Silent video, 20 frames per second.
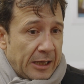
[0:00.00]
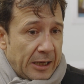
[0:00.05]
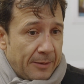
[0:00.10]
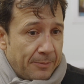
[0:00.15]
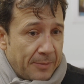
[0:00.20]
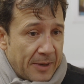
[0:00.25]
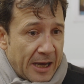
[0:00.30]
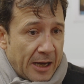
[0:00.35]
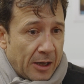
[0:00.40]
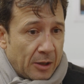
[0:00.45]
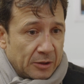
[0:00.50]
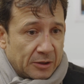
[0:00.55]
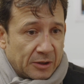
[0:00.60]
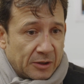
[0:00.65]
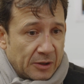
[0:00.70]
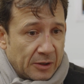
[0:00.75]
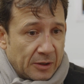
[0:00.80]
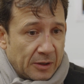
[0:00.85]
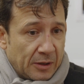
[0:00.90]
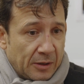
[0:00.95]
about
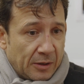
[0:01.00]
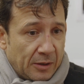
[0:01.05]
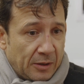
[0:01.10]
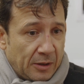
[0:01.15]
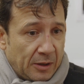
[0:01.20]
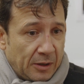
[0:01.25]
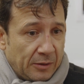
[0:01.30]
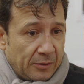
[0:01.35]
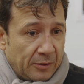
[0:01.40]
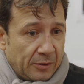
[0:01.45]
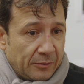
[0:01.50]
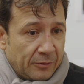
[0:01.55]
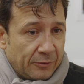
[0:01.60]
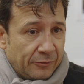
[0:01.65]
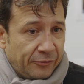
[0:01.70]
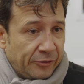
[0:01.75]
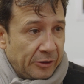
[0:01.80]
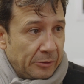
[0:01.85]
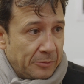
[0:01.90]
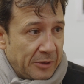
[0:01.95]
the
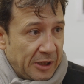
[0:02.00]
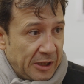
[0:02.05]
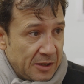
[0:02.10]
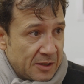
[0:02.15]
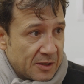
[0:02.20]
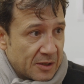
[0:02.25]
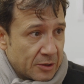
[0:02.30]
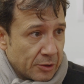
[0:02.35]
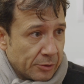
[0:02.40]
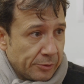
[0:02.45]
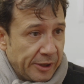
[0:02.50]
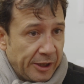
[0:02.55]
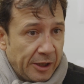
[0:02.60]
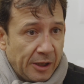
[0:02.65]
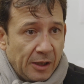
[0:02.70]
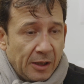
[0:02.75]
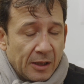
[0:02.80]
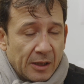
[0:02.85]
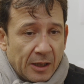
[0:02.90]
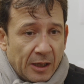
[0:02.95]
film
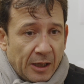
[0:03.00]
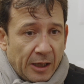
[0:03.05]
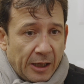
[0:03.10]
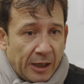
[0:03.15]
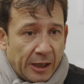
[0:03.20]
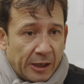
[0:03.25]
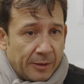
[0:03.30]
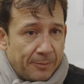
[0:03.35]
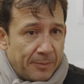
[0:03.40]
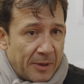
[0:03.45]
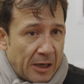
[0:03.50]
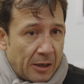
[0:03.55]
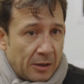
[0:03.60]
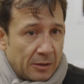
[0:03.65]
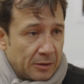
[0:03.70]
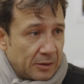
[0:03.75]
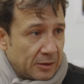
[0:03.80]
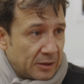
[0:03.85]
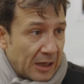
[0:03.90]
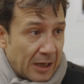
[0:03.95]
history and
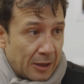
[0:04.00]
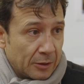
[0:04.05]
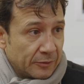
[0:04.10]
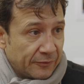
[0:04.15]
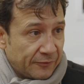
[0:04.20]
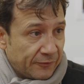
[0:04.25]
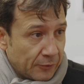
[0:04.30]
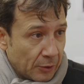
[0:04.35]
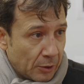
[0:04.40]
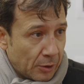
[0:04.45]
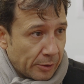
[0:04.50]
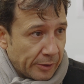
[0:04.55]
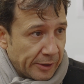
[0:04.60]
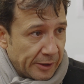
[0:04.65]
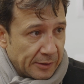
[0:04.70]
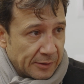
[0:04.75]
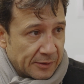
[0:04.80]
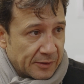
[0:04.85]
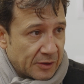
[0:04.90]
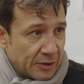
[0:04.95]
about the town of
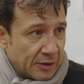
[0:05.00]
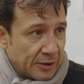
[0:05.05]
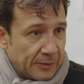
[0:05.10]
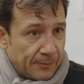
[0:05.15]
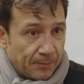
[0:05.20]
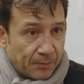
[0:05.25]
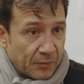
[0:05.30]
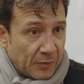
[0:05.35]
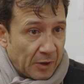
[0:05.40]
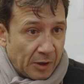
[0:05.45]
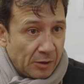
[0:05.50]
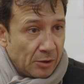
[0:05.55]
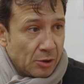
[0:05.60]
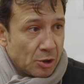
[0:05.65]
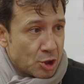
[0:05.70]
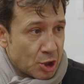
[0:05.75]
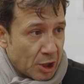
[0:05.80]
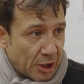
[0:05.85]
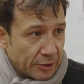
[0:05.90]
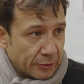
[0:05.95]
Florence
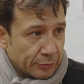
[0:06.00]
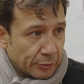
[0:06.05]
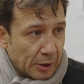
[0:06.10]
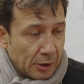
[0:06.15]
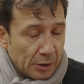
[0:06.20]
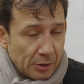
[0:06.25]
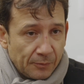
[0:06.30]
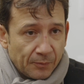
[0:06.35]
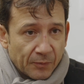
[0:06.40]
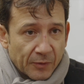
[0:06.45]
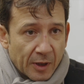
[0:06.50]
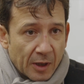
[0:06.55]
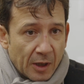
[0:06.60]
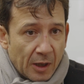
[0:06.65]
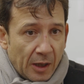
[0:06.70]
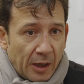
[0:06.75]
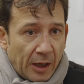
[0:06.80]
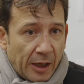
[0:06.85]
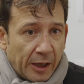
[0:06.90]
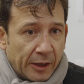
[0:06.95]
in general,
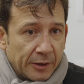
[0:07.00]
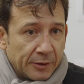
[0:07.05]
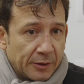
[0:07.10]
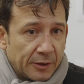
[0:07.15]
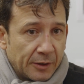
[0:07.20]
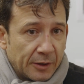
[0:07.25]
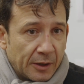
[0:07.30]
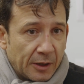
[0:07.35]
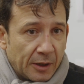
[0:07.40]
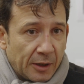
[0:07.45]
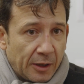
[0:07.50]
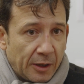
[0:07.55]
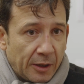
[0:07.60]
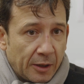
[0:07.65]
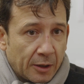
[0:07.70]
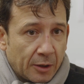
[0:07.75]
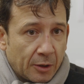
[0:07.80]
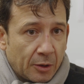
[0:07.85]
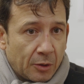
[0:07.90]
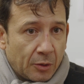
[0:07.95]
and
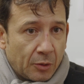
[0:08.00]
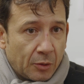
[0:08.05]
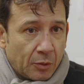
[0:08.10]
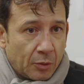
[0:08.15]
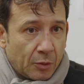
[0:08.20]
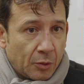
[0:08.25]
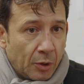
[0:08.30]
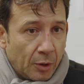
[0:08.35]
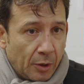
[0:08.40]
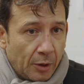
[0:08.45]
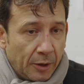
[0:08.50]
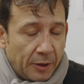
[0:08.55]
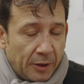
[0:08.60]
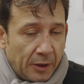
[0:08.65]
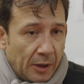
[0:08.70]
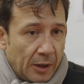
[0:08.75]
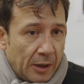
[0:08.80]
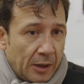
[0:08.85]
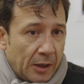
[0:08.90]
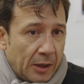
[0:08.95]
could,
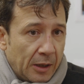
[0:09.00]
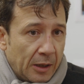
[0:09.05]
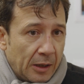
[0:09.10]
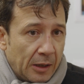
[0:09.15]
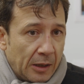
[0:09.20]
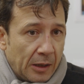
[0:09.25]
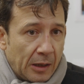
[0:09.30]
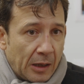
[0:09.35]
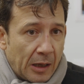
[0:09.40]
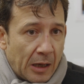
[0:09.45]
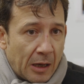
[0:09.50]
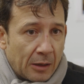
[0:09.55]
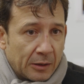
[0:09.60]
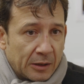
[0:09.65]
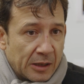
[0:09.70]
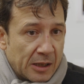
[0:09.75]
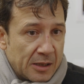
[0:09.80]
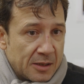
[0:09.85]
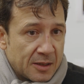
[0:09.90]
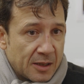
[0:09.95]
how
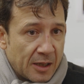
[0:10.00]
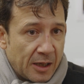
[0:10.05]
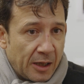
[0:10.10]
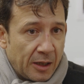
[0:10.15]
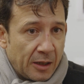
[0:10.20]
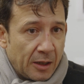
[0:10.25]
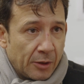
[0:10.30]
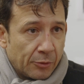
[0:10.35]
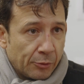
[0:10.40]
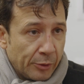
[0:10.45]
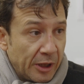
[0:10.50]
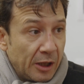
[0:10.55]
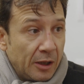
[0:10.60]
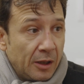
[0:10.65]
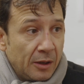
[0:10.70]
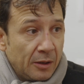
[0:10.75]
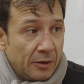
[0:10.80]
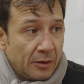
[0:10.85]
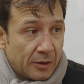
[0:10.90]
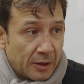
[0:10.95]
can I say,
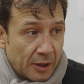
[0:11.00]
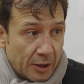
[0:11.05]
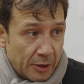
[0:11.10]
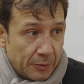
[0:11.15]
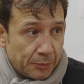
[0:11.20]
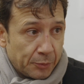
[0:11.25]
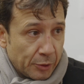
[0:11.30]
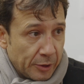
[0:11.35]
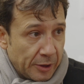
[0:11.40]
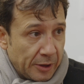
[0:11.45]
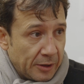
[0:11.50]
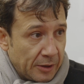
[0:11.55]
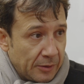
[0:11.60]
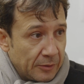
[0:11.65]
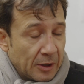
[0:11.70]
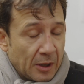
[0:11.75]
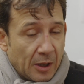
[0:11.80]
reinterpret